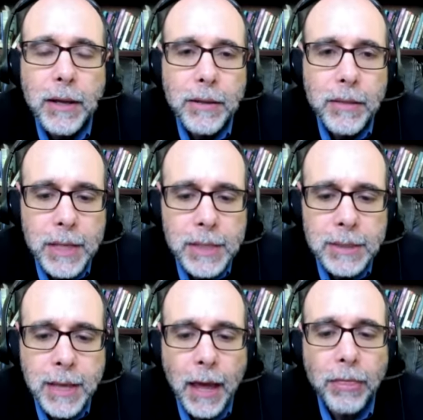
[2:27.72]
These
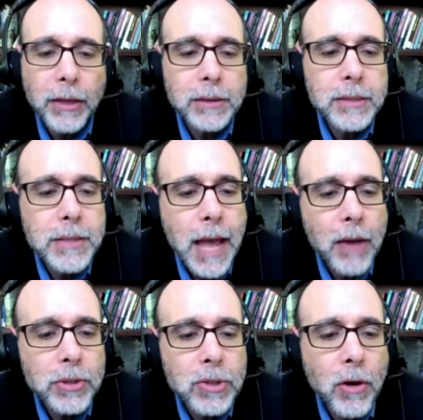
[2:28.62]
Catholics now
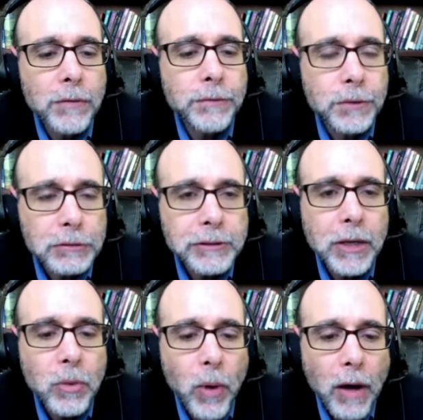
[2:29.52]
sought full
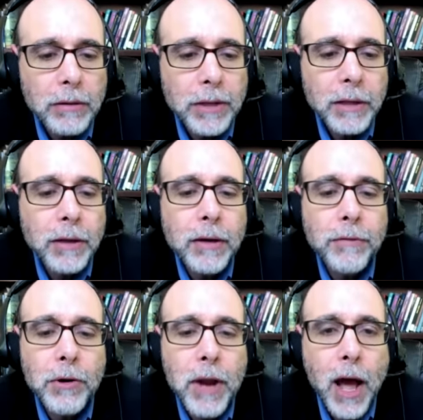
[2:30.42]
equality
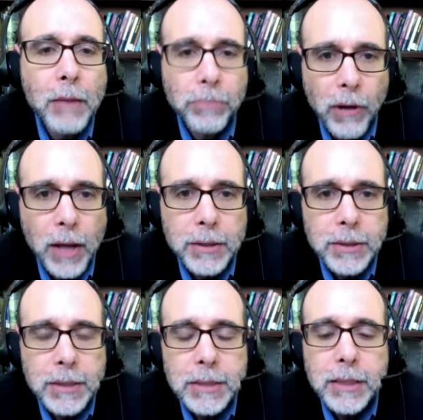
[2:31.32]
for
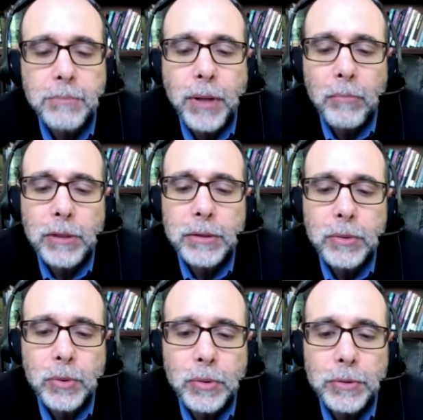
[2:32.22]
non-Protestants in public
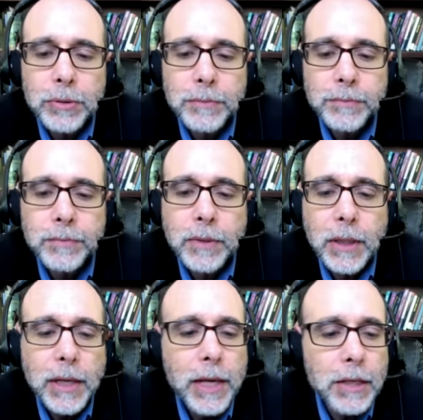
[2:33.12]
schools.
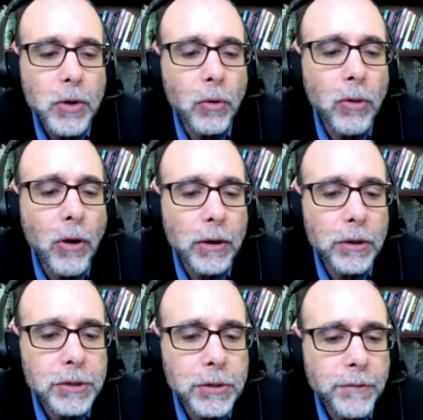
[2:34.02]
It no
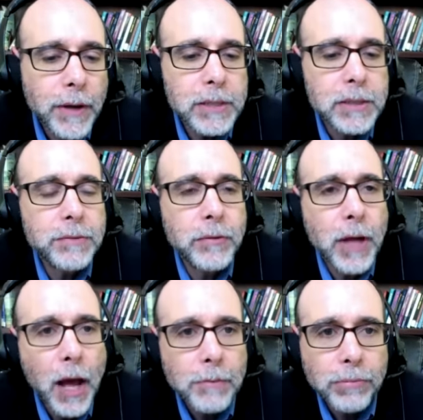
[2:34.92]
longer sufficed for
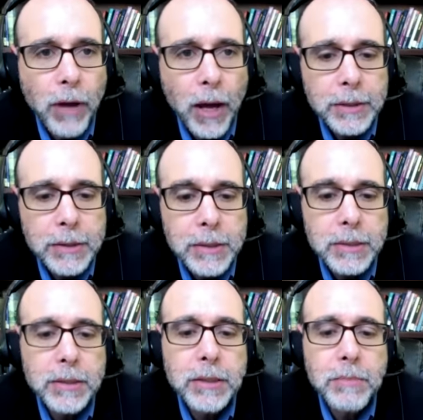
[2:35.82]

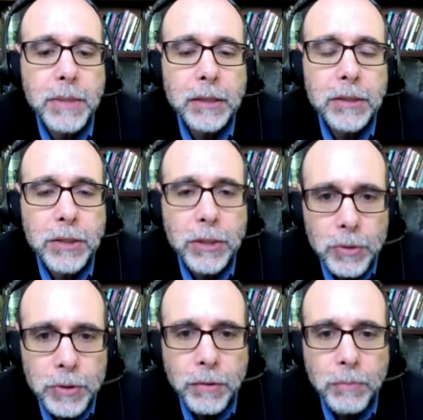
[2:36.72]
non-Protestants to be
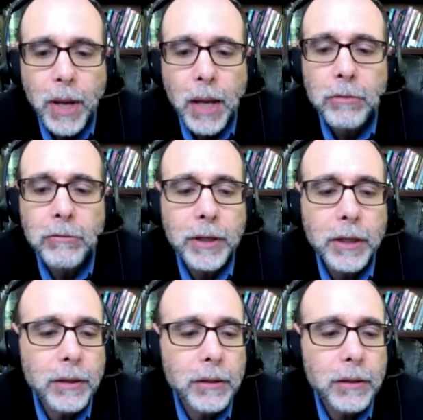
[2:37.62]
excused from Bible reading.